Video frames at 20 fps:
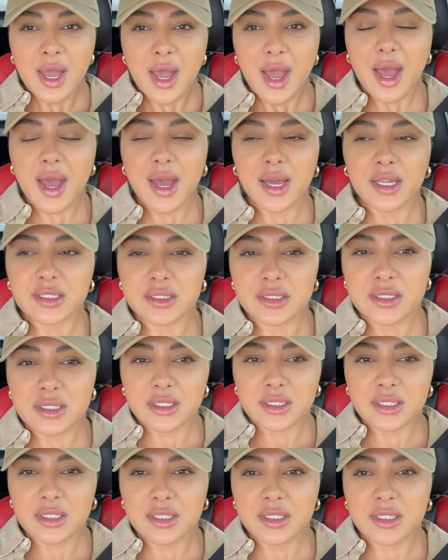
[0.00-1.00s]
and
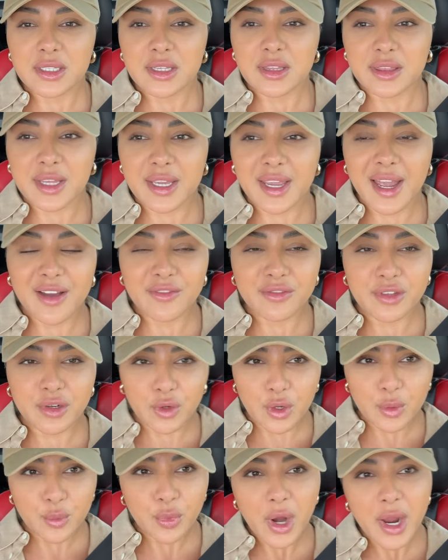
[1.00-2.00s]
they have their
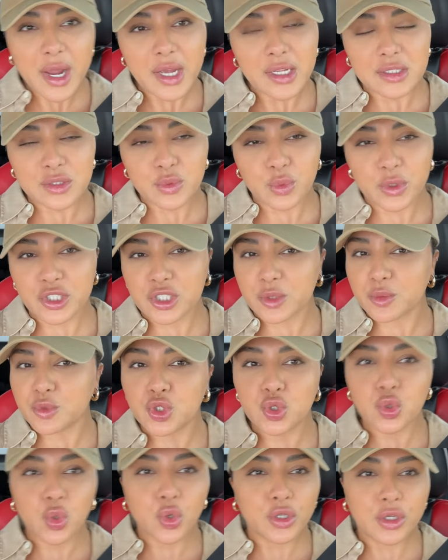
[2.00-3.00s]
own brand, which I'm
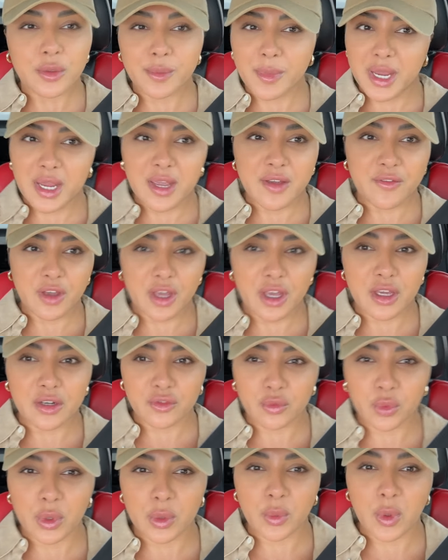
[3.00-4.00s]
sure you may have heard
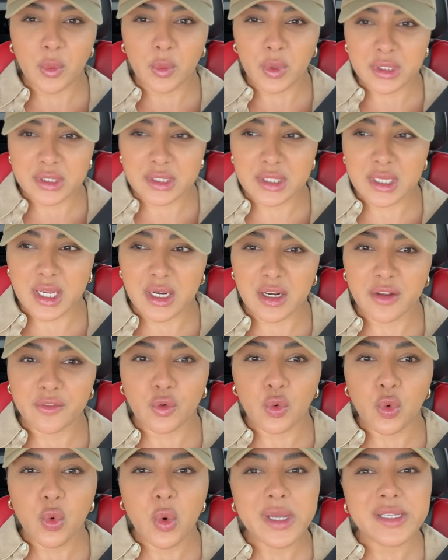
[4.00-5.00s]
of, 111 Skin. I've
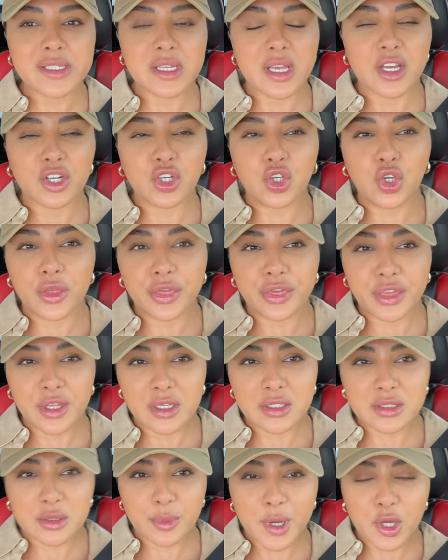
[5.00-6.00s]
always heard good
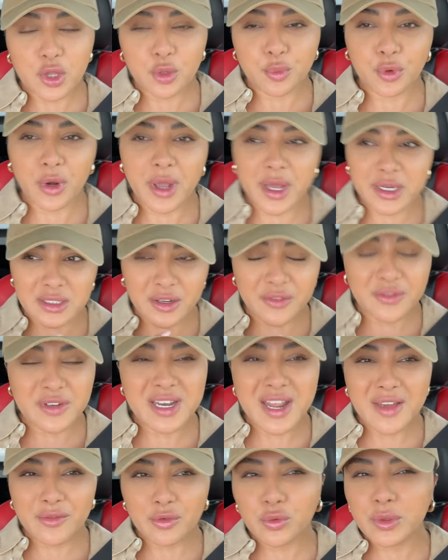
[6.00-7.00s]
things about the brand. I've
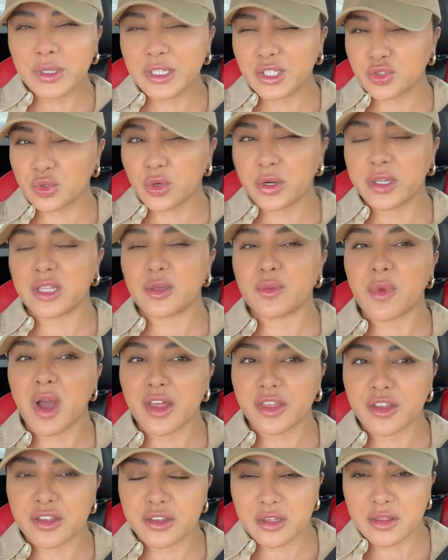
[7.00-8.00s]
never really tried them
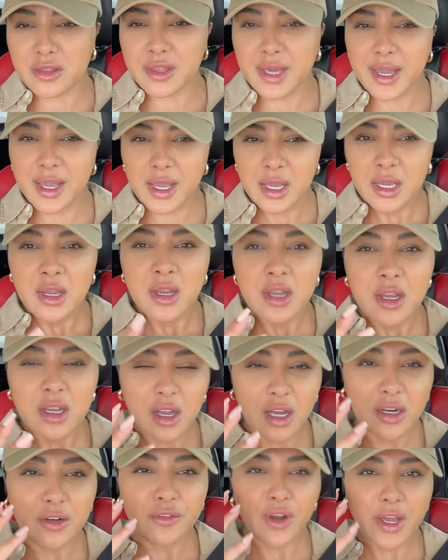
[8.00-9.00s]
other than their
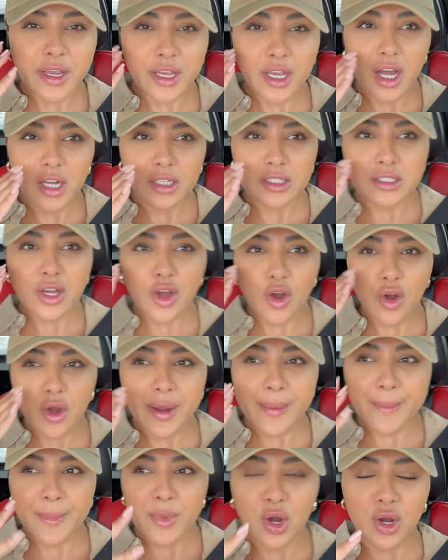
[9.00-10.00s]
kind of like under eye
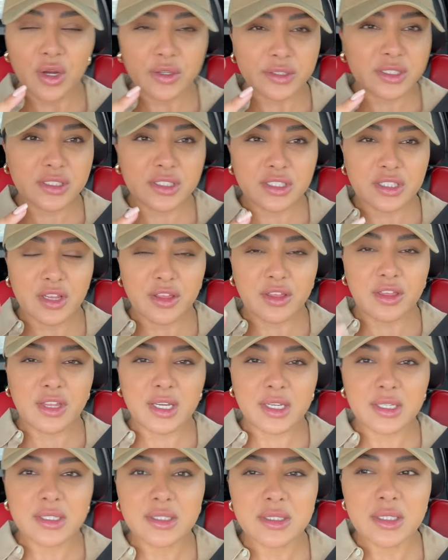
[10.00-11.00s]
masks and
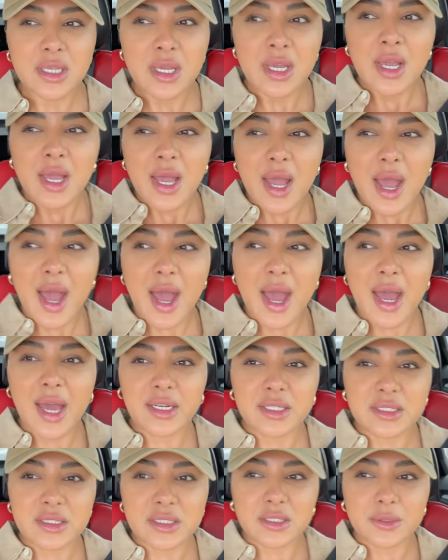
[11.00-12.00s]
things,
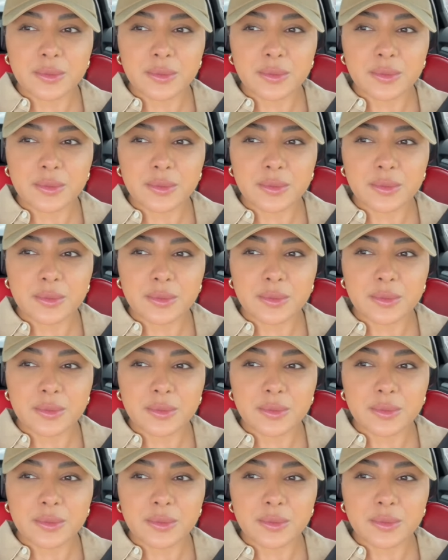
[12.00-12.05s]
and